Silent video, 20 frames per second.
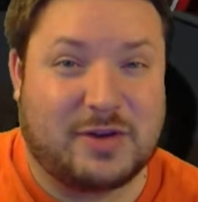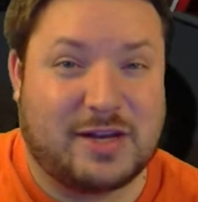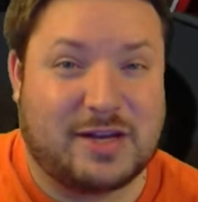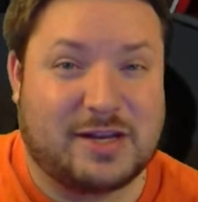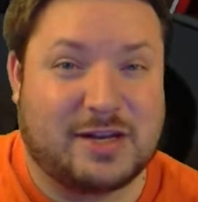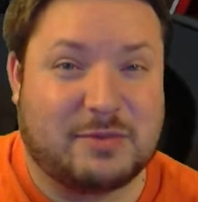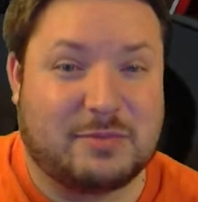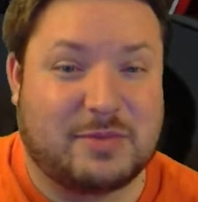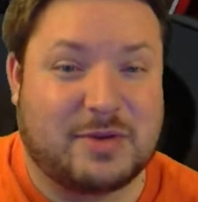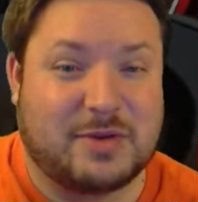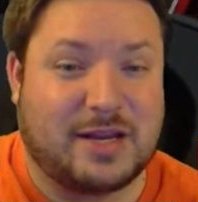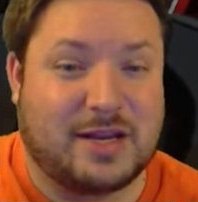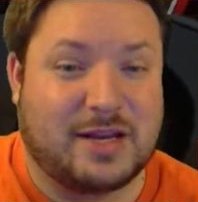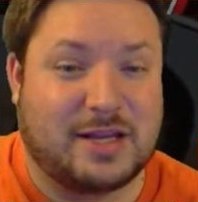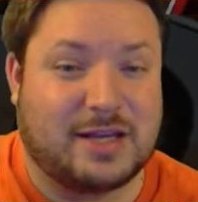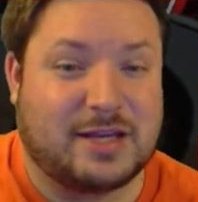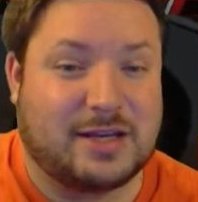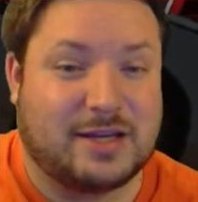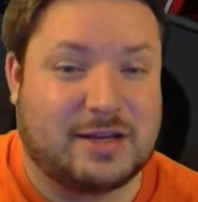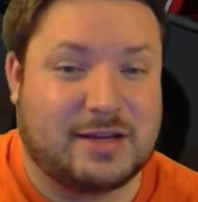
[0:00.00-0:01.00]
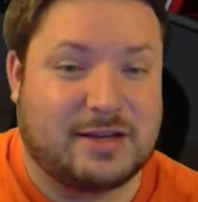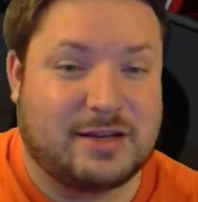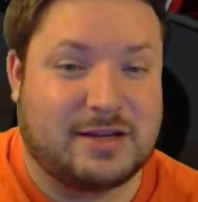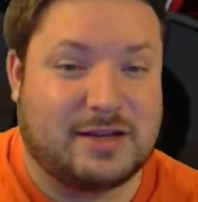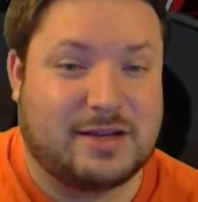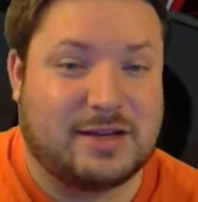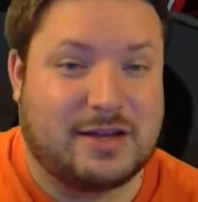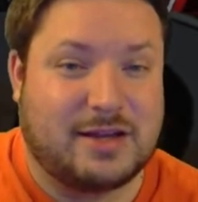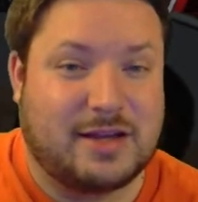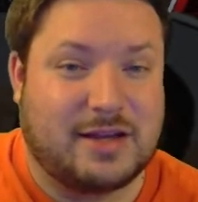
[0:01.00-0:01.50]
ended up getting uh,
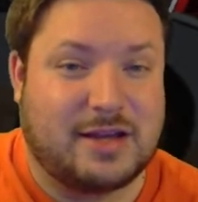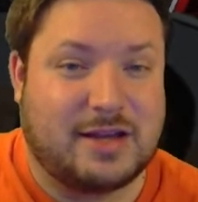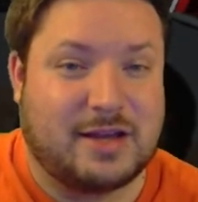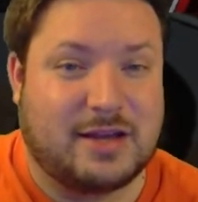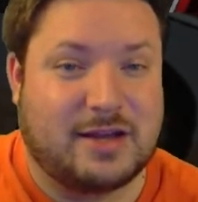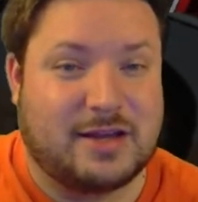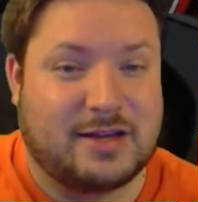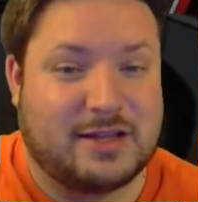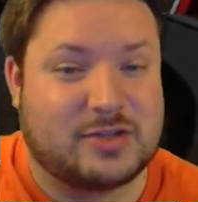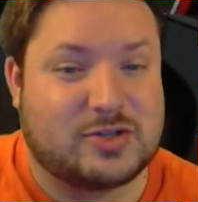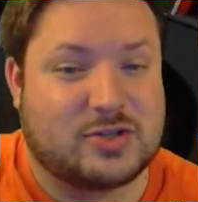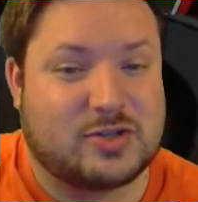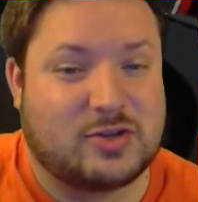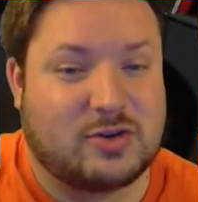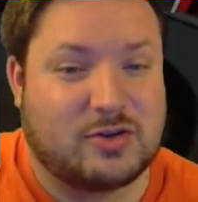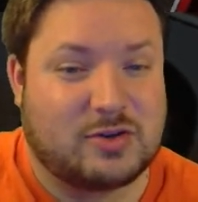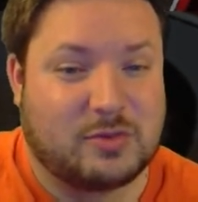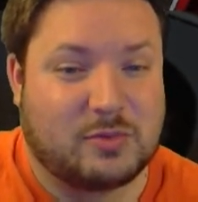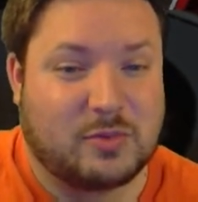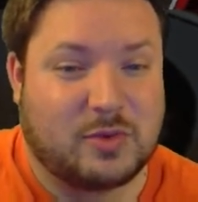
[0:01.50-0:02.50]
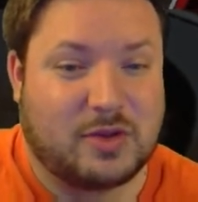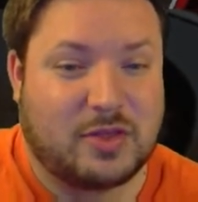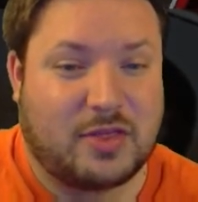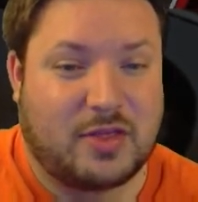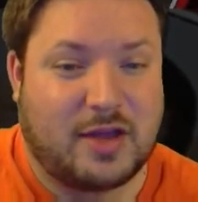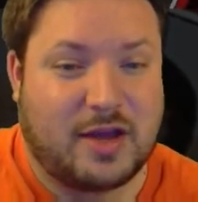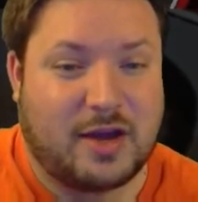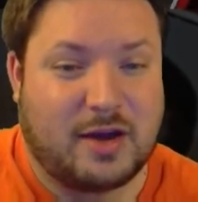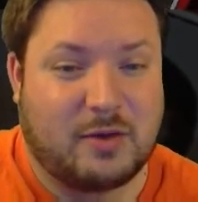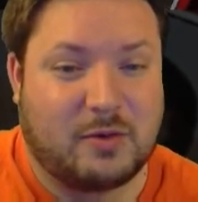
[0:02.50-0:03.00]
an insert with
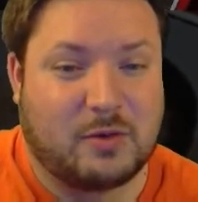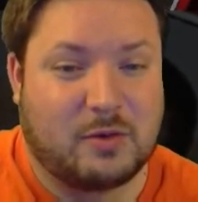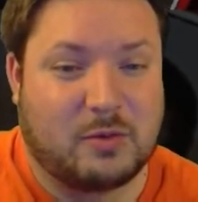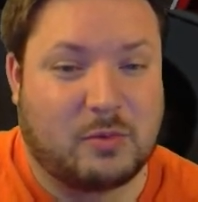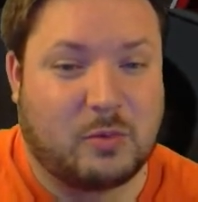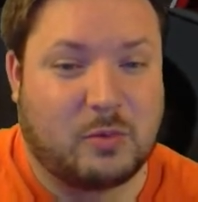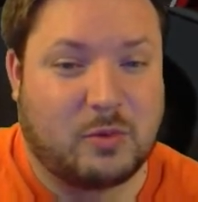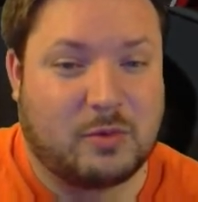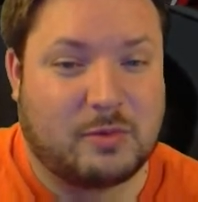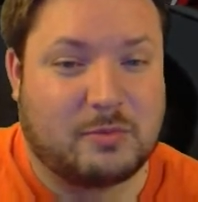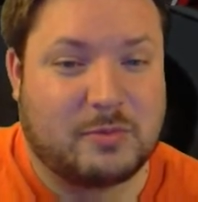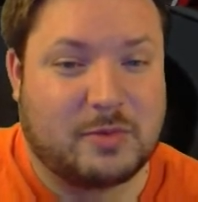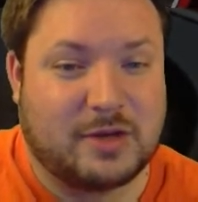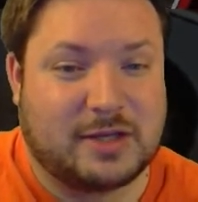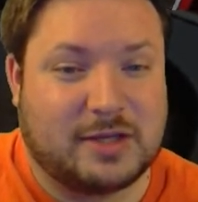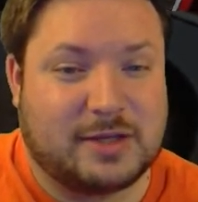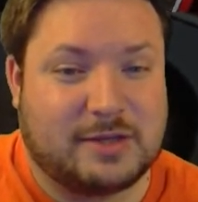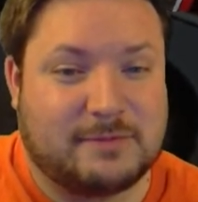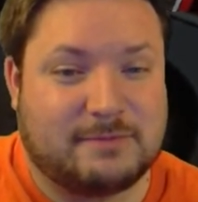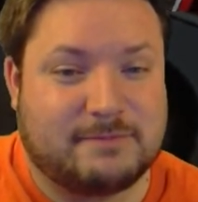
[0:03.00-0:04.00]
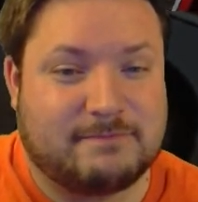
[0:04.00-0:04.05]
our award money?